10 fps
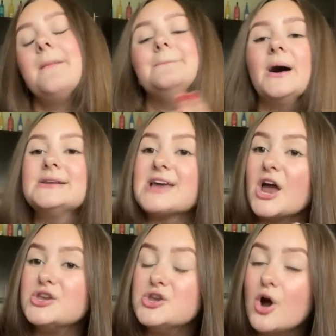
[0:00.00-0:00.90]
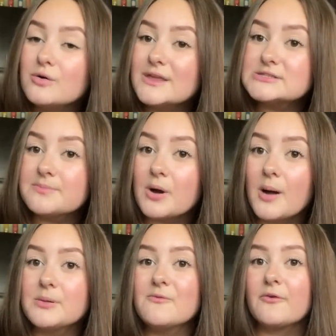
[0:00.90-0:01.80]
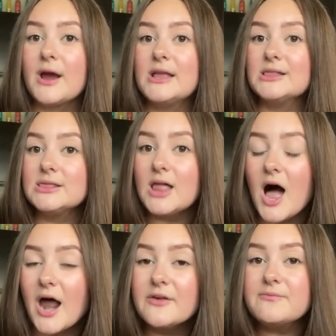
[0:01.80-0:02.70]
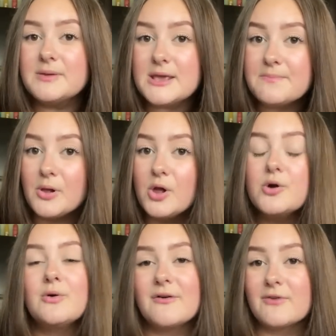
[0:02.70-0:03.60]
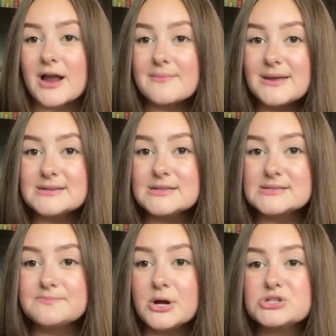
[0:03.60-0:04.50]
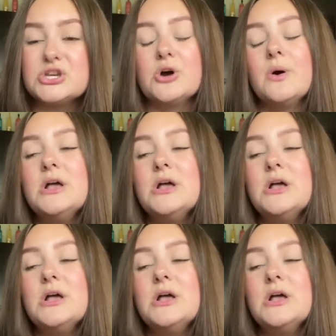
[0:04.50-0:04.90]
But I know that's a problem for a lot of people who I've recommended this book to.